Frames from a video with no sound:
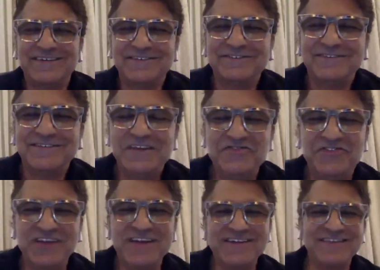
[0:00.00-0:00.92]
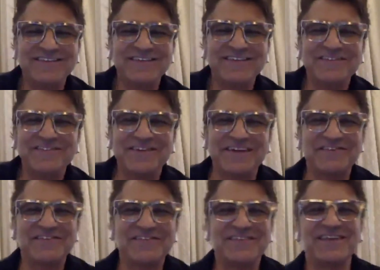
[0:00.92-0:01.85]
very
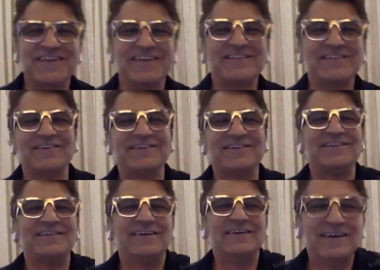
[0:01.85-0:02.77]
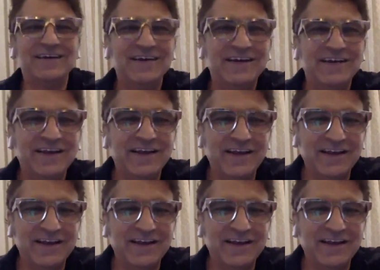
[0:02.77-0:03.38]
generous introduction. Thanks a lot.